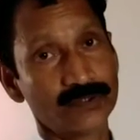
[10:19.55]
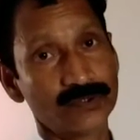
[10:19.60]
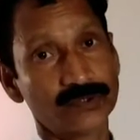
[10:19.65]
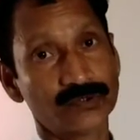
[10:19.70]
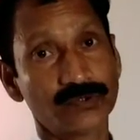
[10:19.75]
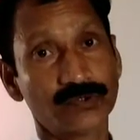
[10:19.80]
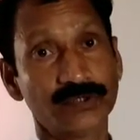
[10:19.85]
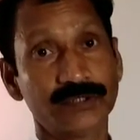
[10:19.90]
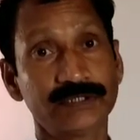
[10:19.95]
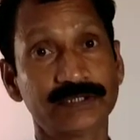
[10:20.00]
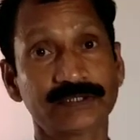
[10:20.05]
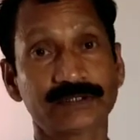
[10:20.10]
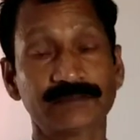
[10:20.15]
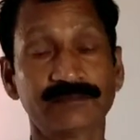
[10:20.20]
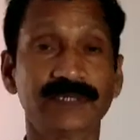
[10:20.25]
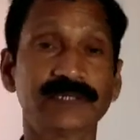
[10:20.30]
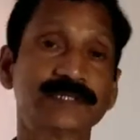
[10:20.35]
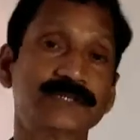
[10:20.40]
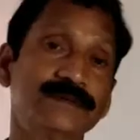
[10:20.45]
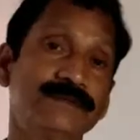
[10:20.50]
So it
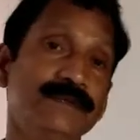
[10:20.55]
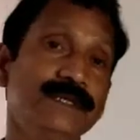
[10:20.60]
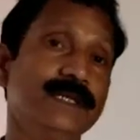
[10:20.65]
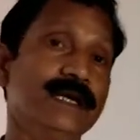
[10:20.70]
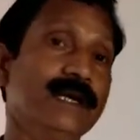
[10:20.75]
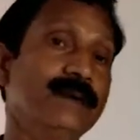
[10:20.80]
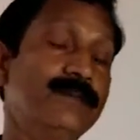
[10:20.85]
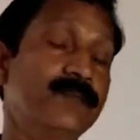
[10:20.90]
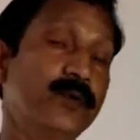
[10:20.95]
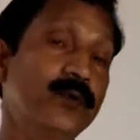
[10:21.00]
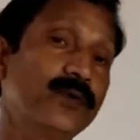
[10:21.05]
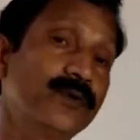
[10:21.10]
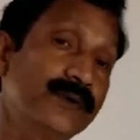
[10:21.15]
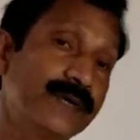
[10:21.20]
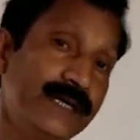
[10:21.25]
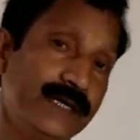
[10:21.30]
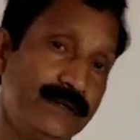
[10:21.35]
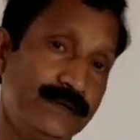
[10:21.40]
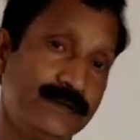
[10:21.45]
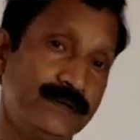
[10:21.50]
must be
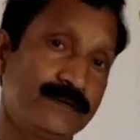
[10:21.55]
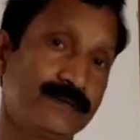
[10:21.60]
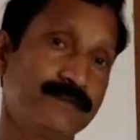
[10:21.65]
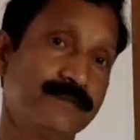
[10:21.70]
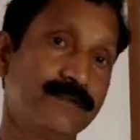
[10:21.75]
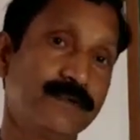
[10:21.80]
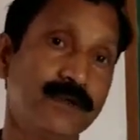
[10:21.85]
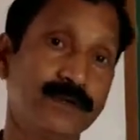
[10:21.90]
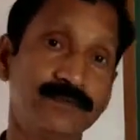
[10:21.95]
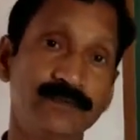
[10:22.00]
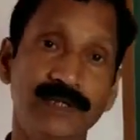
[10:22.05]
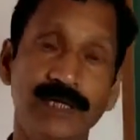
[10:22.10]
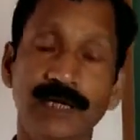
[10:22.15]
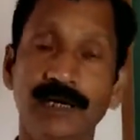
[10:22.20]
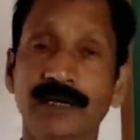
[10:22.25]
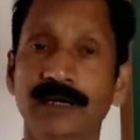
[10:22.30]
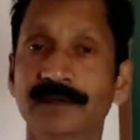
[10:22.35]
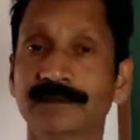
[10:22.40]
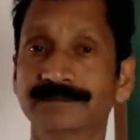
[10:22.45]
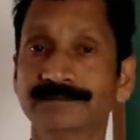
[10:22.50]
uprooted from
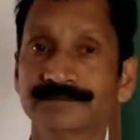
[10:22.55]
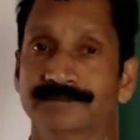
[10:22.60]
the